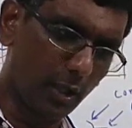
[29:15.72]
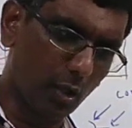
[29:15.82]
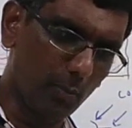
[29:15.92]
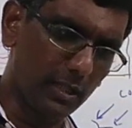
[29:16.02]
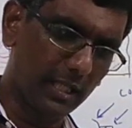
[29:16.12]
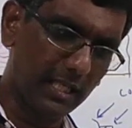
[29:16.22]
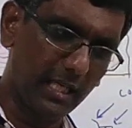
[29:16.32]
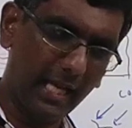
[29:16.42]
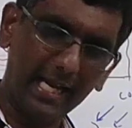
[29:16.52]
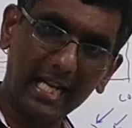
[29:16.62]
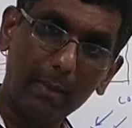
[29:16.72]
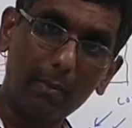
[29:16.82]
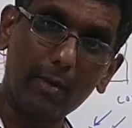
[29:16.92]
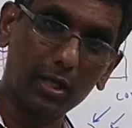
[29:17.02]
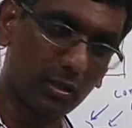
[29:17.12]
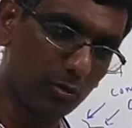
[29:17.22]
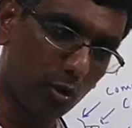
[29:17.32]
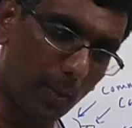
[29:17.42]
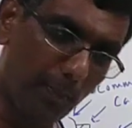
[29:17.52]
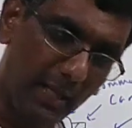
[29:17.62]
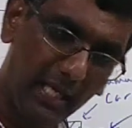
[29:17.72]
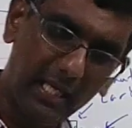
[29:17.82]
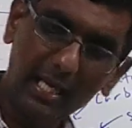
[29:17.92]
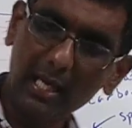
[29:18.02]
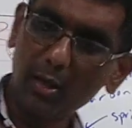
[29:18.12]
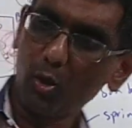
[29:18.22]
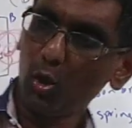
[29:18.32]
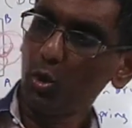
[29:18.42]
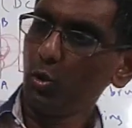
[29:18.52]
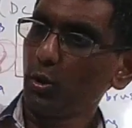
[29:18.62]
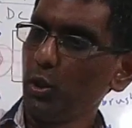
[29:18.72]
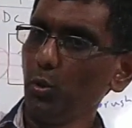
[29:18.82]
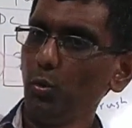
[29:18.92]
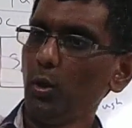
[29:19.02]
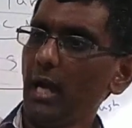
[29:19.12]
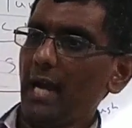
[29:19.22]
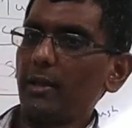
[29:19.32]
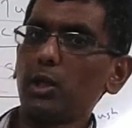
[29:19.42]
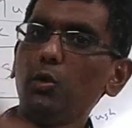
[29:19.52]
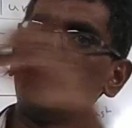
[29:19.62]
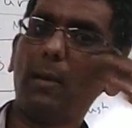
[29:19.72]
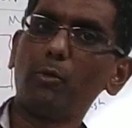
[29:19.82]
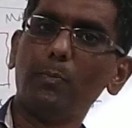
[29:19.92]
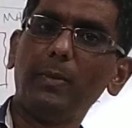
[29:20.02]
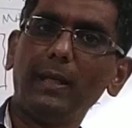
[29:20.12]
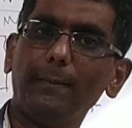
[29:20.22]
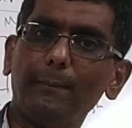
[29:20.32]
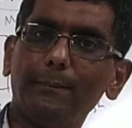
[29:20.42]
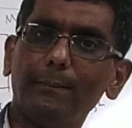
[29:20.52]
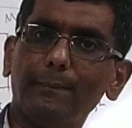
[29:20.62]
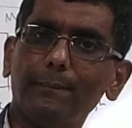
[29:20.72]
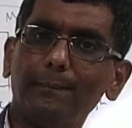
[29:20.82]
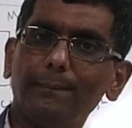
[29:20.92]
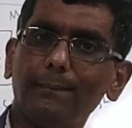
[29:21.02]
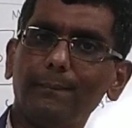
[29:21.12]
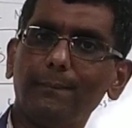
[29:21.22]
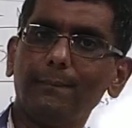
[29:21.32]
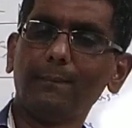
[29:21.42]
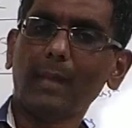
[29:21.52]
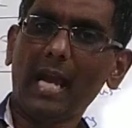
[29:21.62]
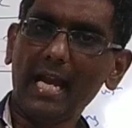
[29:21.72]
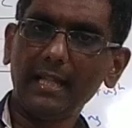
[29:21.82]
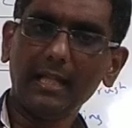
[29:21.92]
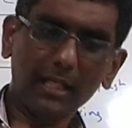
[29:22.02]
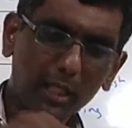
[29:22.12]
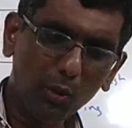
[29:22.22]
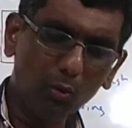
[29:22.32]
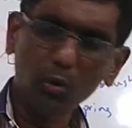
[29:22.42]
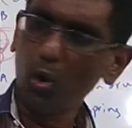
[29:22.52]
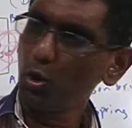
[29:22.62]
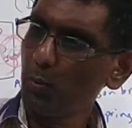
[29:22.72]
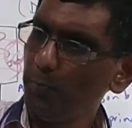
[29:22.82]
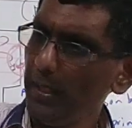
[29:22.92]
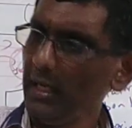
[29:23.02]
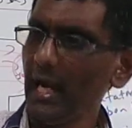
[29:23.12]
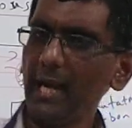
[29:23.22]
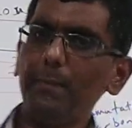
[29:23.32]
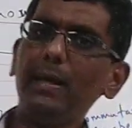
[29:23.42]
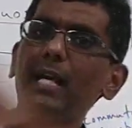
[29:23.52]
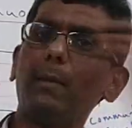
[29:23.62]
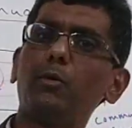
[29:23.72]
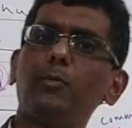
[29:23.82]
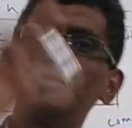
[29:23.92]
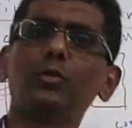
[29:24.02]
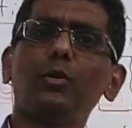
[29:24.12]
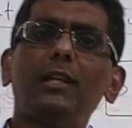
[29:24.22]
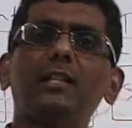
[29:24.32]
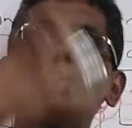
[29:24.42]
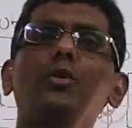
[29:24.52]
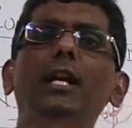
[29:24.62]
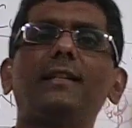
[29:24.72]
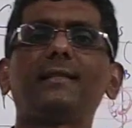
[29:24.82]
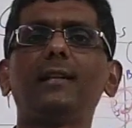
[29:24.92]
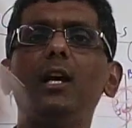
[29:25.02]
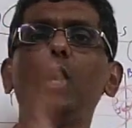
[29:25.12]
commutator and carbon brush. So the P go to Q and the Q come to P. And the Q go to P and P come to Q. So this rotates.